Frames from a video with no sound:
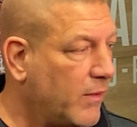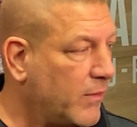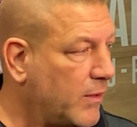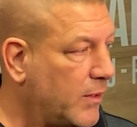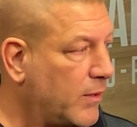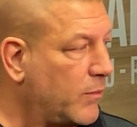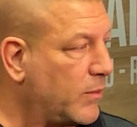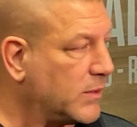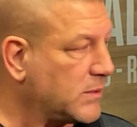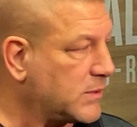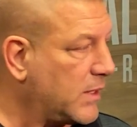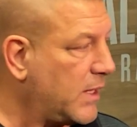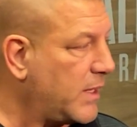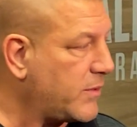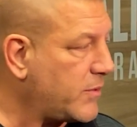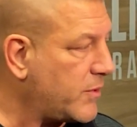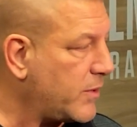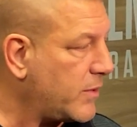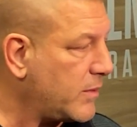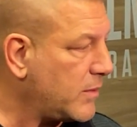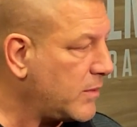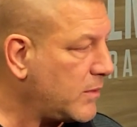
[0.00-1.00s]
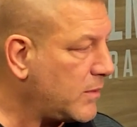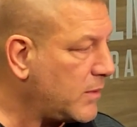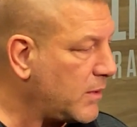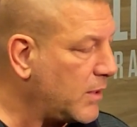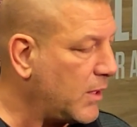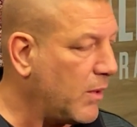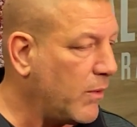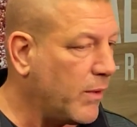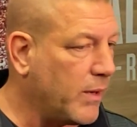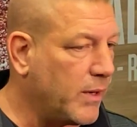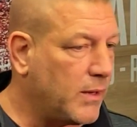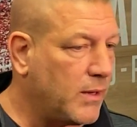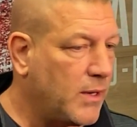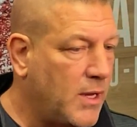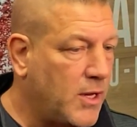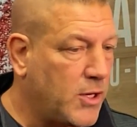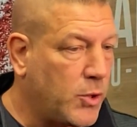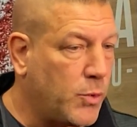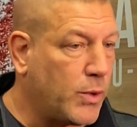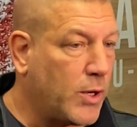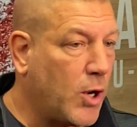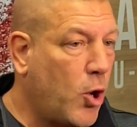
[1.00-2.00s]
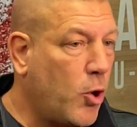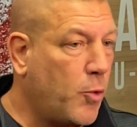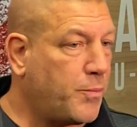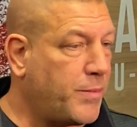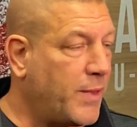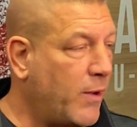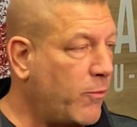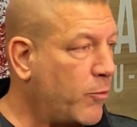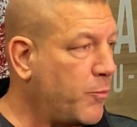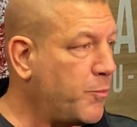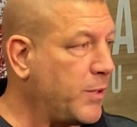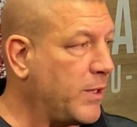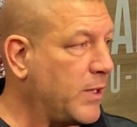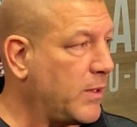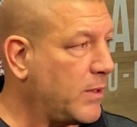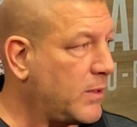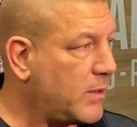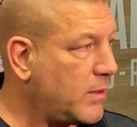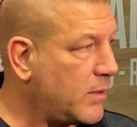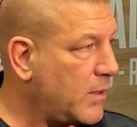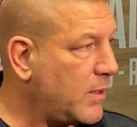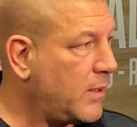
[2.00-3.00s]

than he was last year. You know, and you would hope that would be,